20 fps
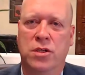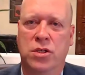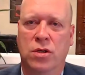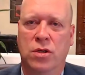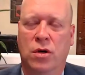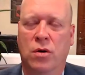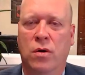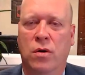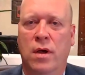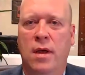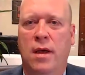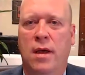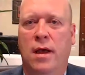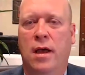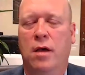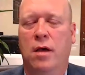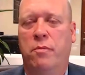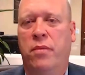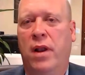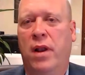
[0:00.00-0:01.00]
So
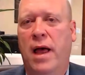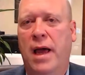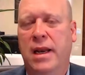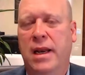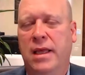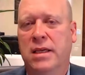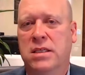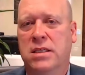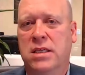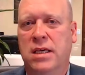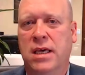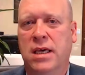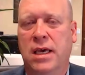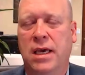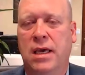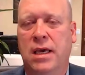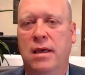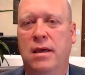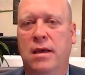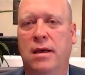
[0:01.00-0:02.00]
planning is
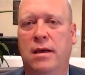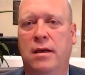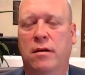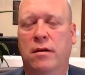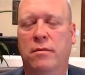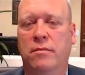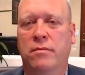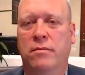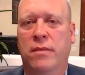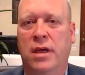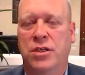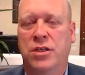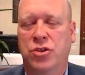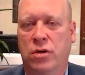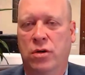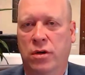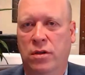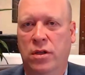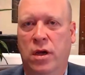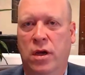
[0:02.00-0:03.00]
key. Make
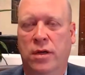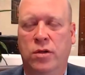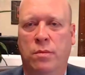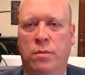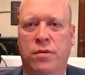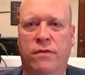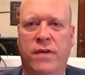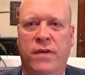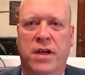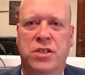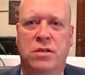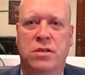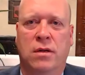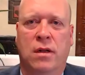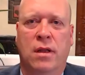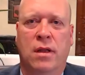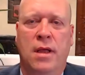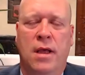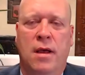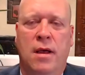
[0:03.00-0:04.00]
sure to talk to a
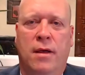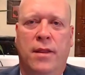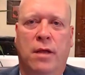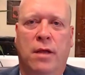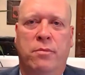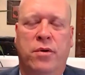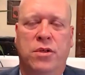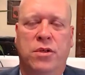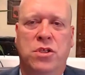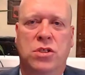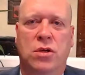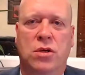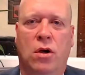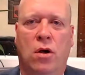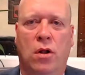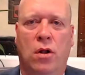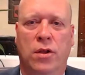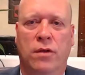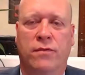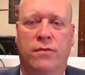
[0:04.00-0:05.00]
professional that puts
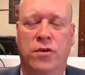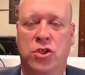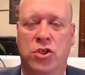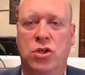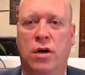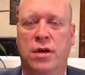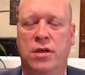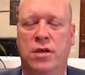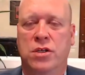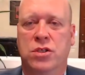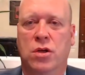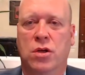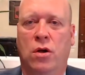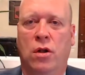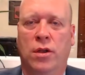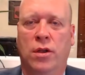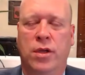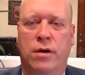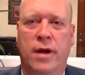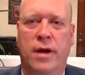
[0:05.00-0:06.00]
for starters,
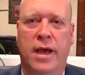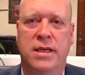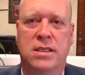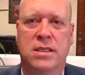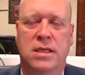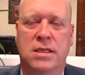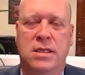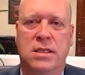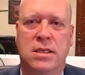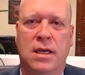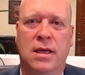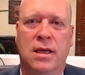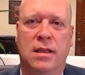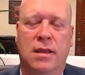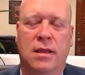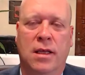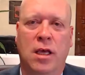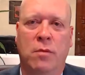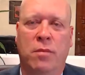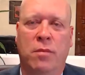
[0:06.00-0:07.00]
all your assets
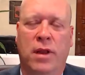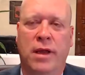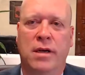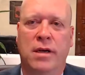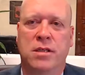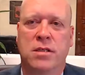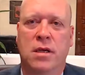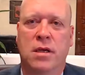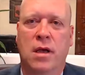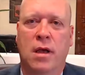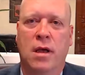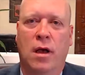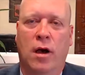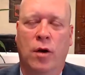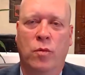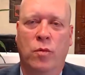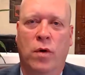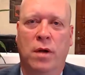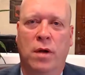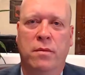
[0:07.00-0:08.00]
and the key players
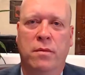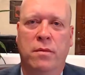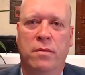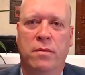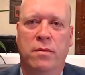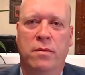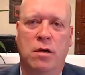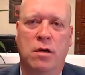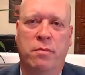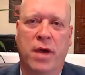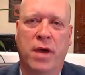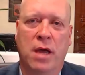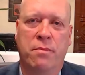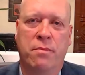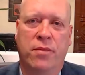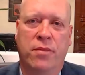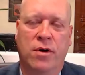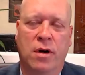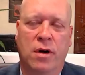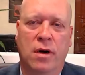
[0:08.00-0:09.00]
on one sheet of
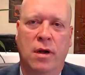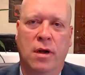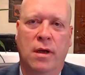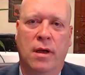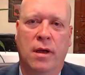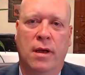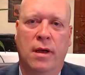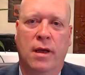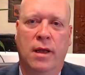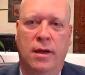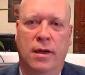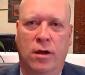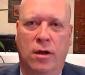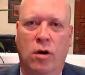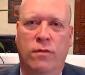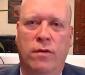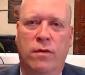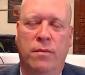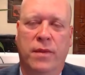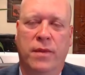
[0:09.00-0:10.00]
paper and go
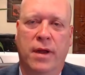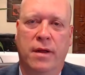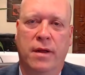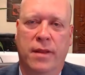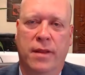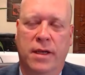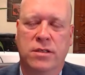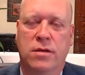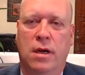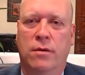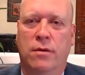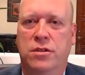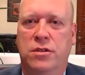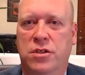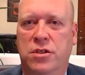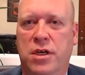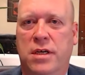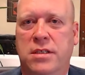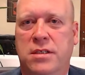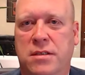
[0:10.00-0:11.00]
from there. That's what I would
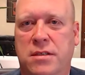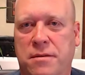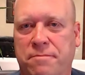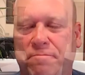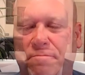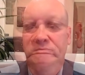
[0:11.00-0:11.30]
suggest.